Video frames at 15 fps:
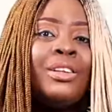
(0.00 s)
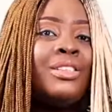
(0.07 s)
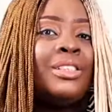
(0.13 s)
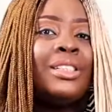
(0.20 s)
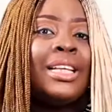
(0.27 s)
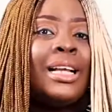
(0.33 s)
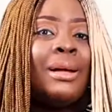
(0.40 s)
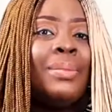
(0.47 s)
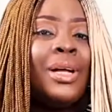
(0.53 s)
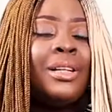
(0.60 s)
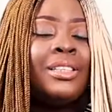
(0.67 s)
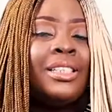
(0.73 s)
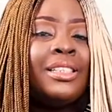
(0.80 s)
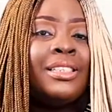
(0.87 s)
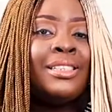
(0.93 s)
don't you think
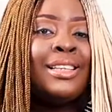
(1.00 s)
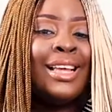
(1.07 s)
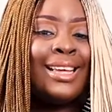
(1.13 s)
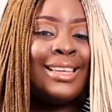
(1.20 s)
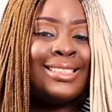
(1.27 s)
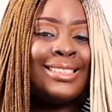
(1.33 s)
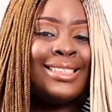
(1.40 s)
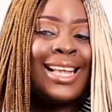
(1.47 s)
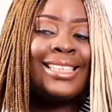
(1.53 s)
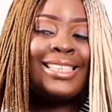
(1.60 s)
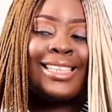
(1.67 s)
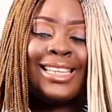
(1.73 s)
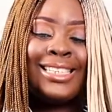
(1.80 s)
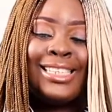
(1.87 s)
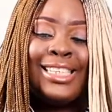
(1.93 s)
about it? Start
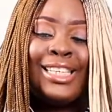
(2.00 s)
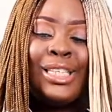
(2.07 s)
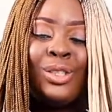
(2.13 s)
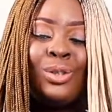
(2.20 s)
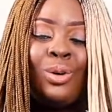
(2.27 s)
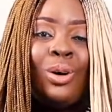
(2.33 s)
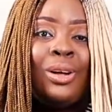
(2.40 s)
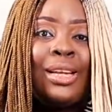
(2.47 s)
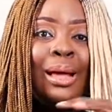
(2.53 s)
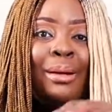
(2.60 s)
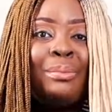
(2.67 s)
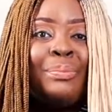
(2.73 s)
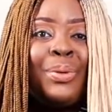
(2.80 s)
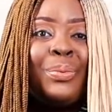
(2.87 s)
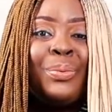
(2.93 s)
getting into other
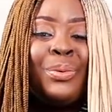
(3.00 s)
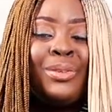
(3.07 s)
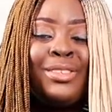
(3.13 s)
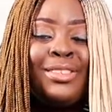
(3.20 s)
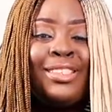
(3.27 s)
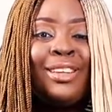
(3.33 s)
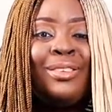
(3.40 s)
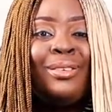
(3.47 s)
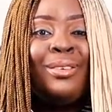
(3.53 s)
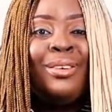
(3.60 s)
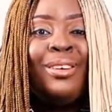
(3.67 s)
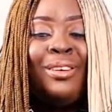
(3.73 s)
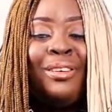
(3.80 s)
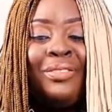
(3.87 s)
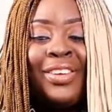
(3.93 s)
people's
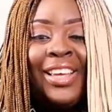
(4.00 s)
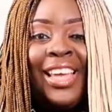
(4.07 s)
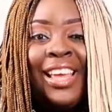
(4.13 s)
circle of